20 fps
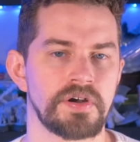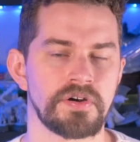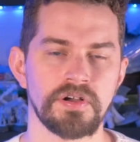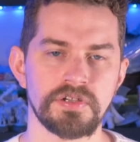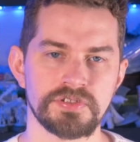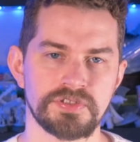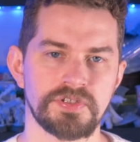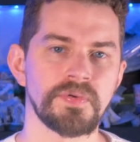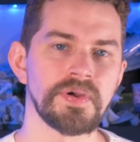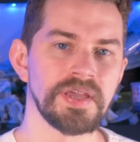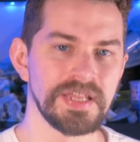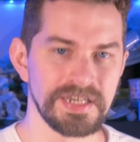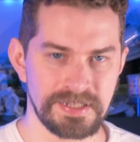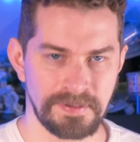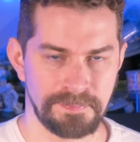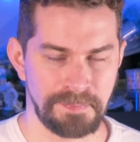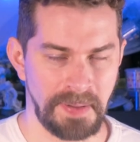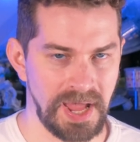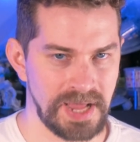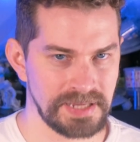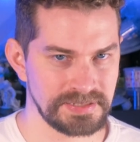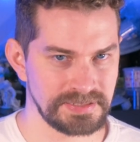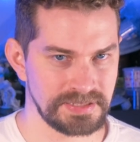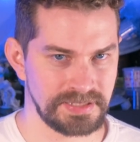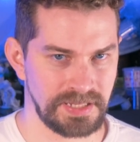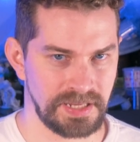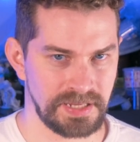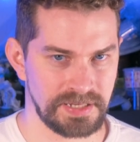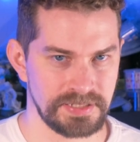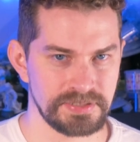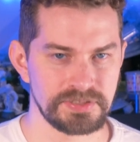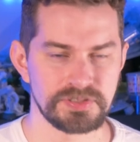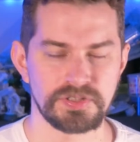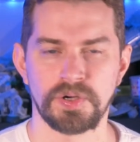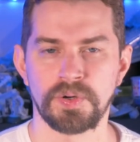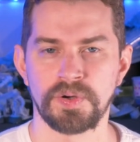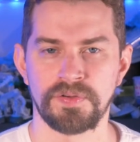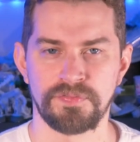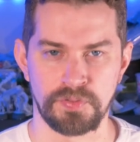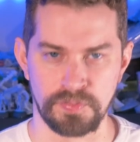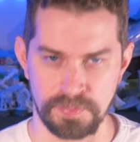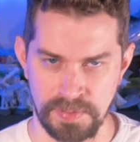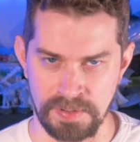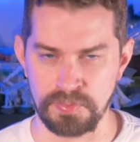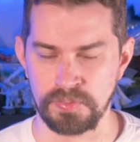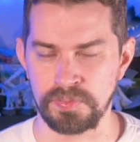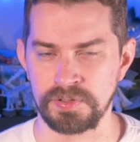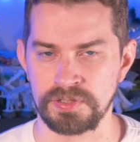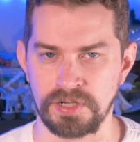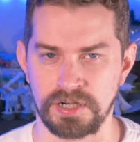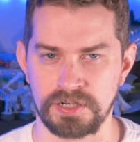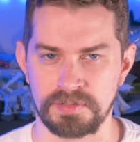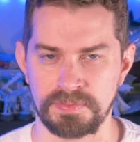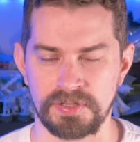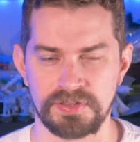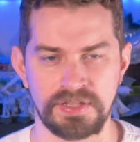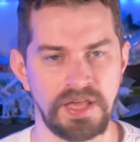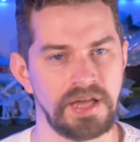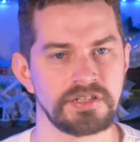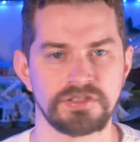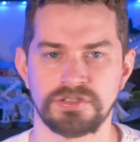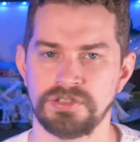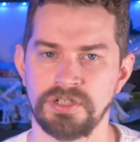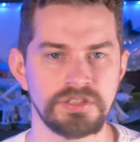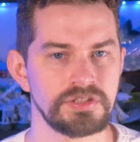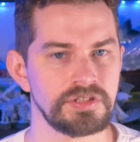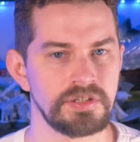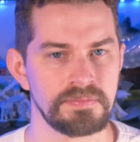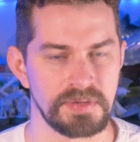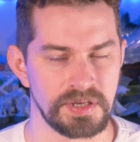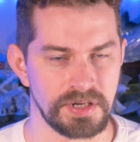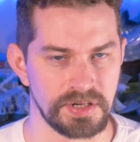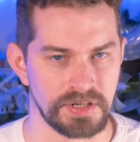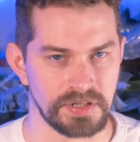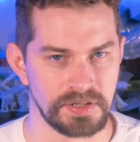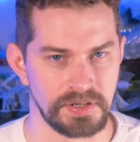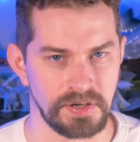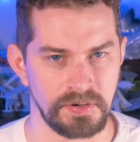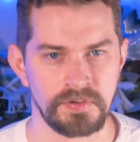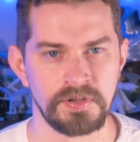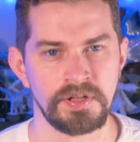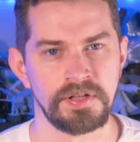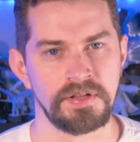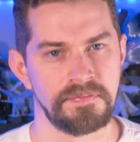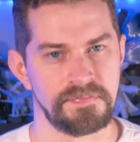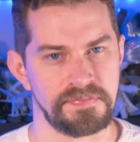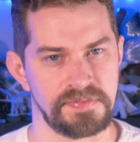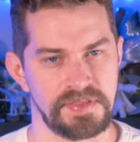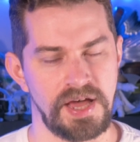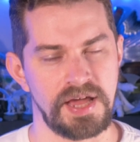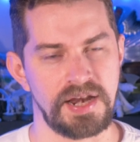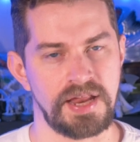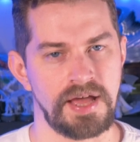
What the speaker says: are also incapacitated, so if you remember we talked about that just a minute ago, that